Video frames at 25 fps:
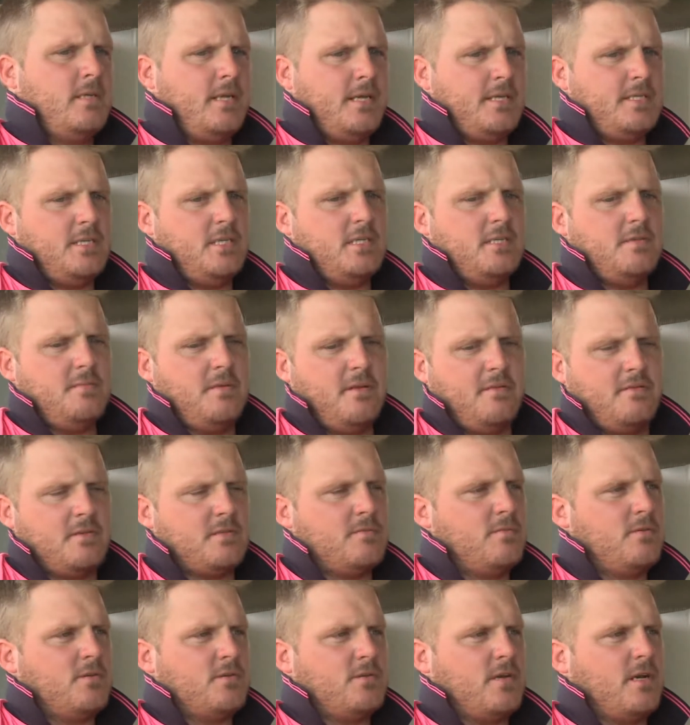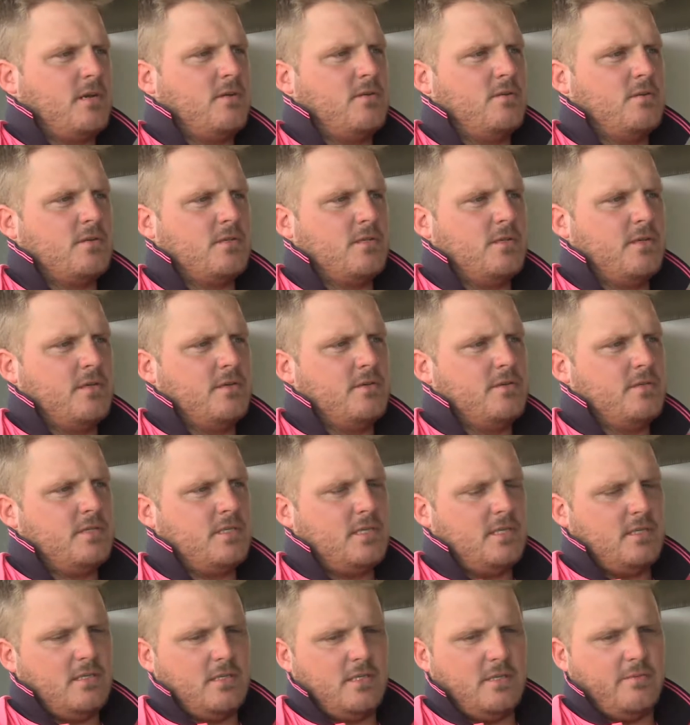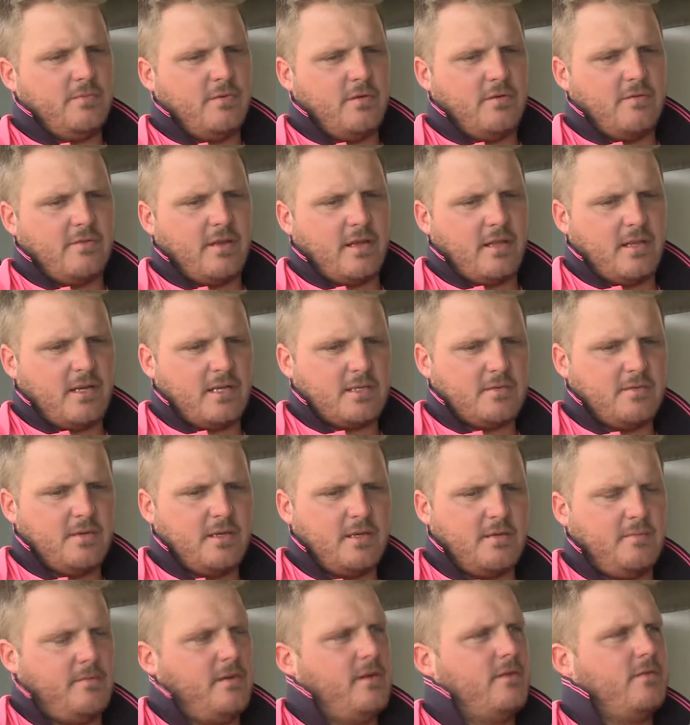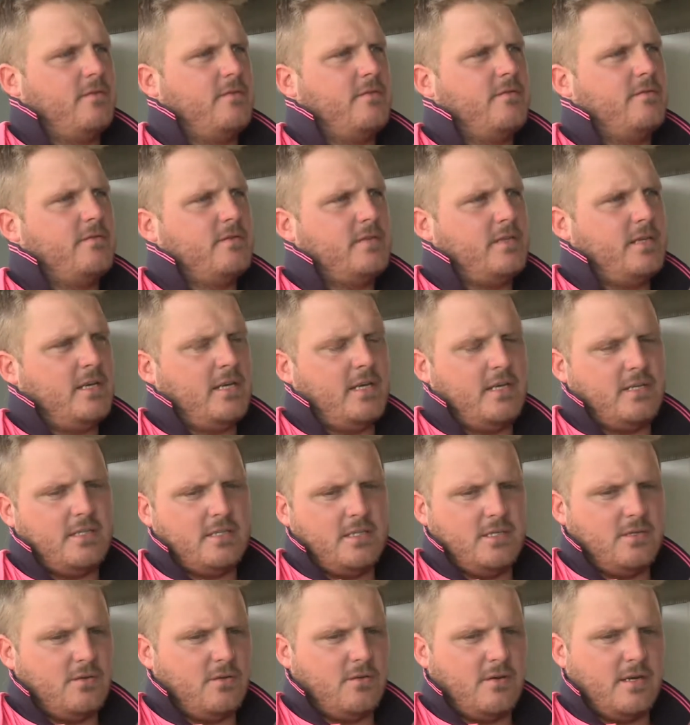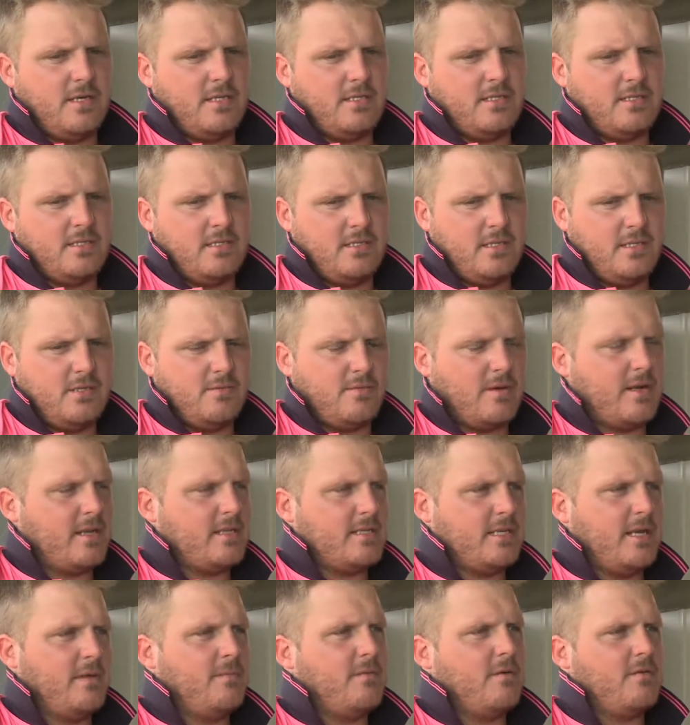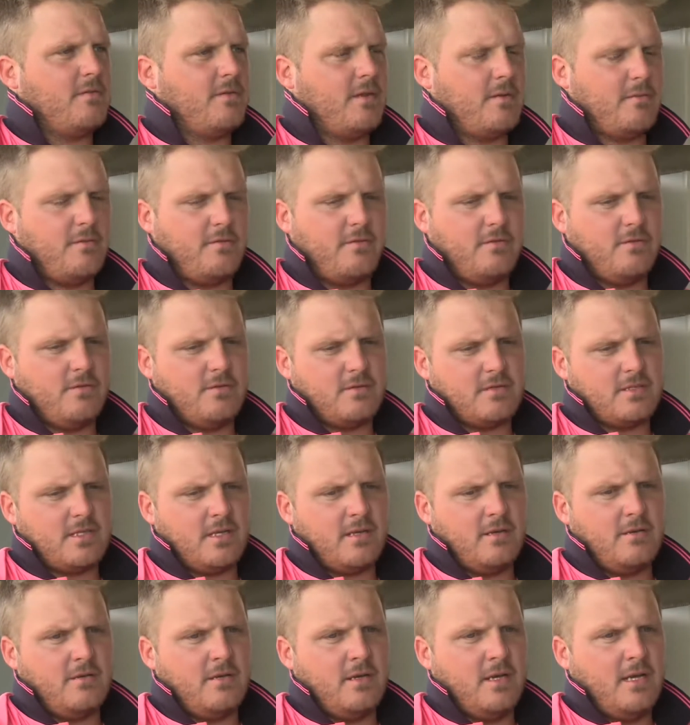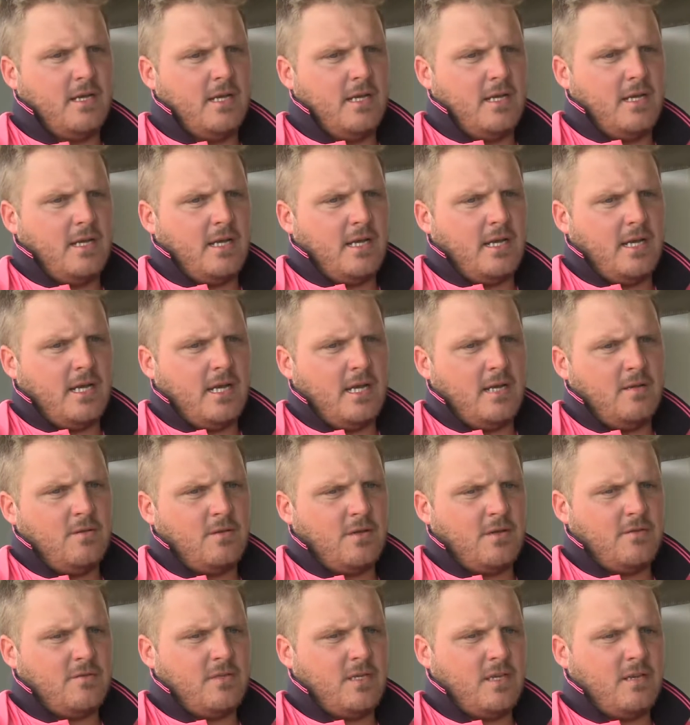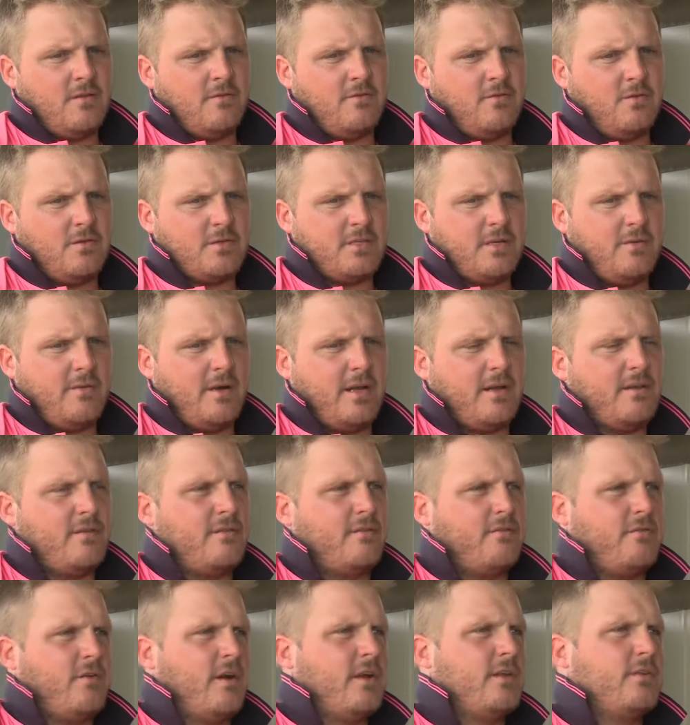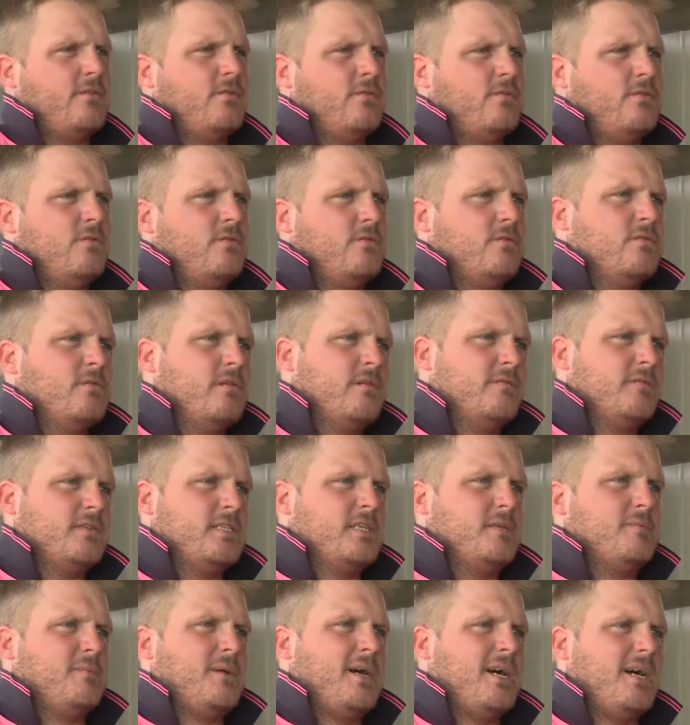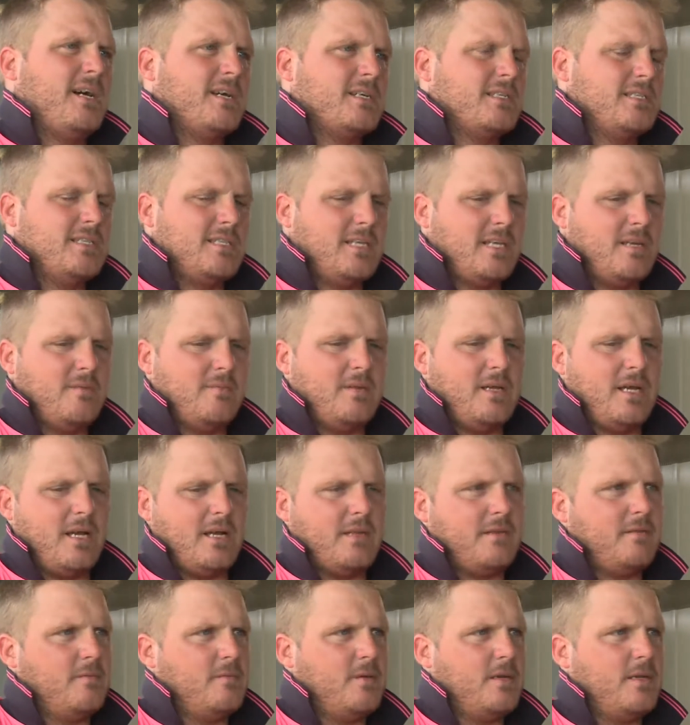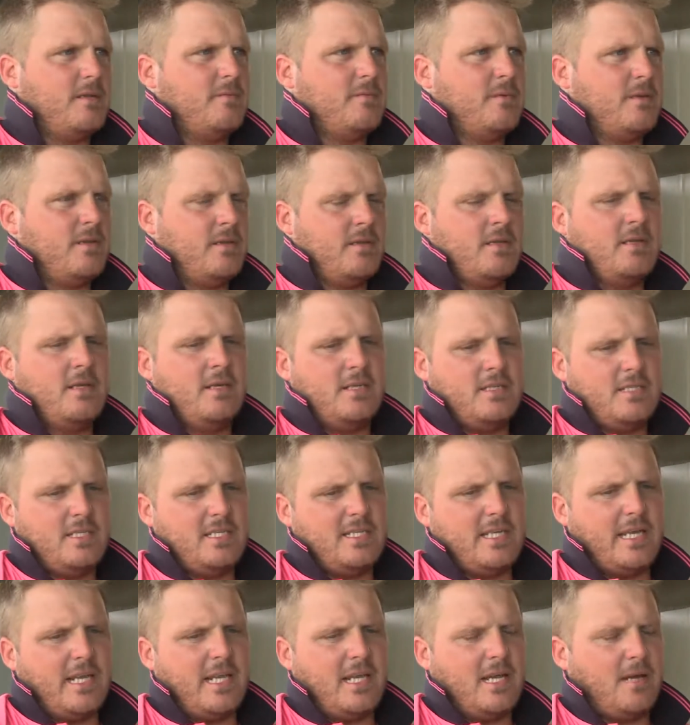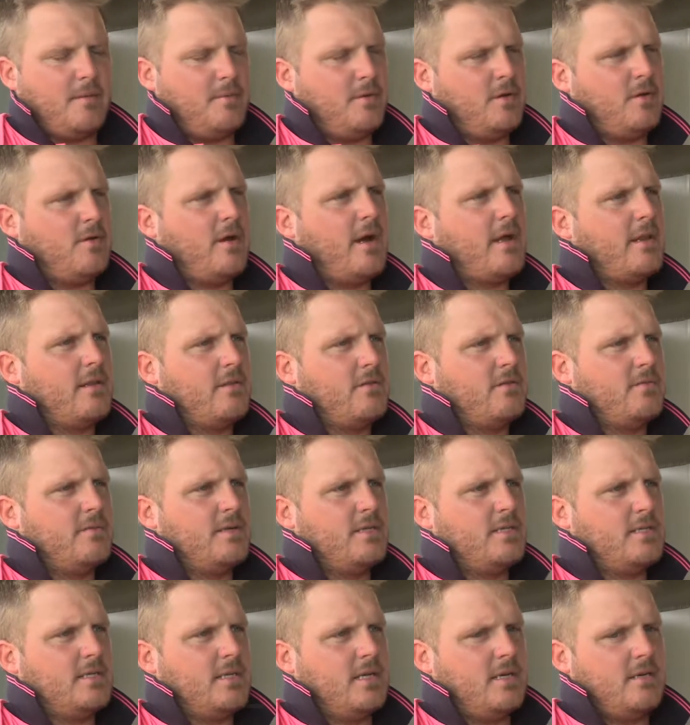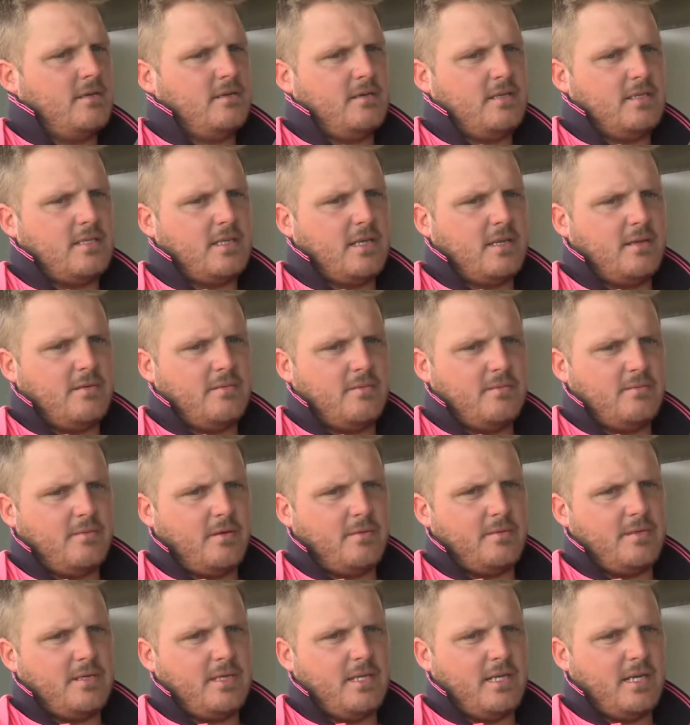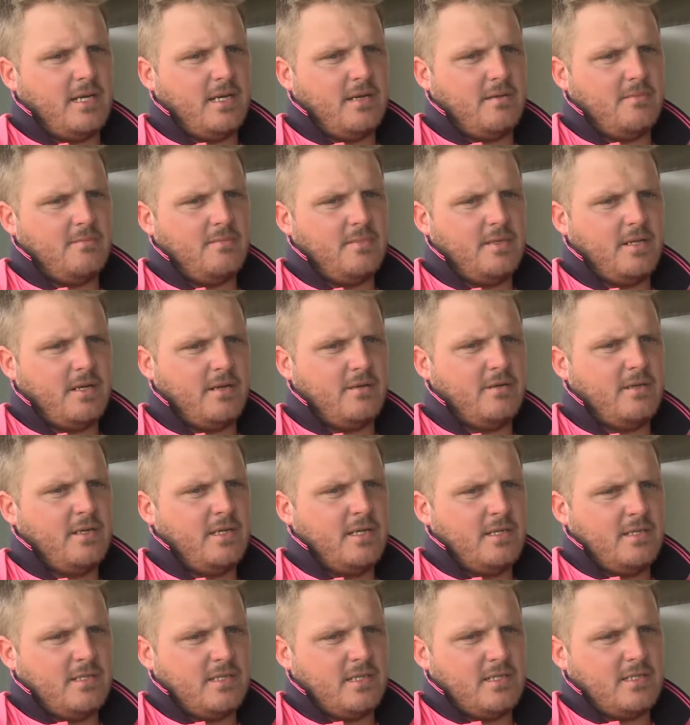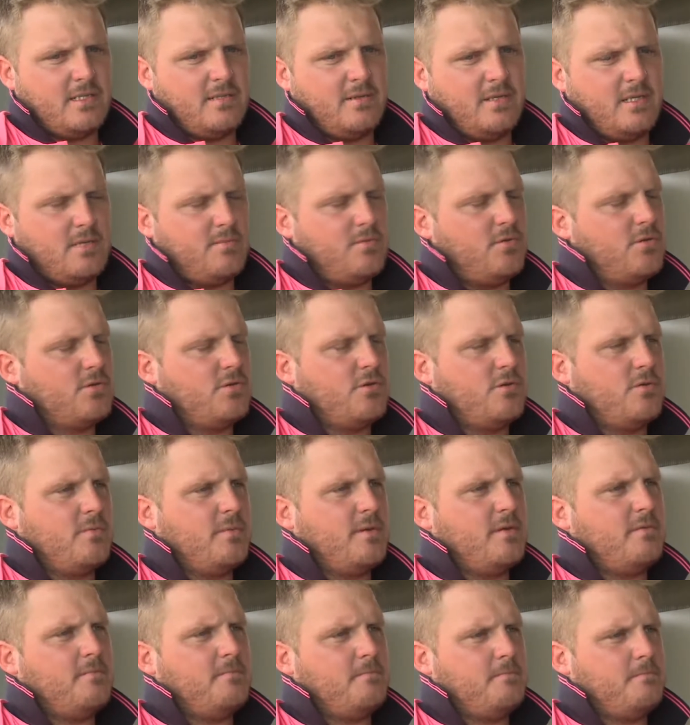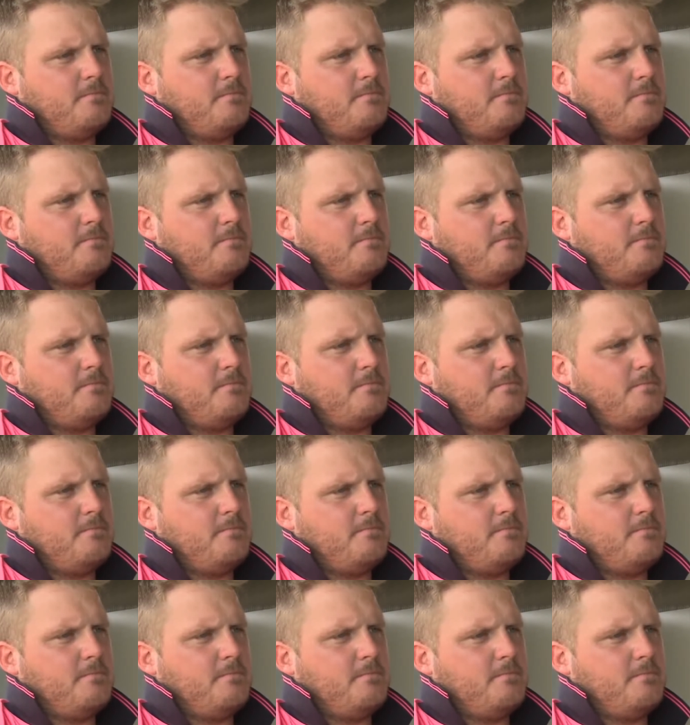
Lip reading: Yeah, she's a bit of a small track horse too. She proved that last week at Penrith. She's won at Tamworth and that before. So, look, if she can force her way to the front or even sit park, she's going to be hard to beat. But she's getting up in grade a little bit, so it's going to probably just push her a bit.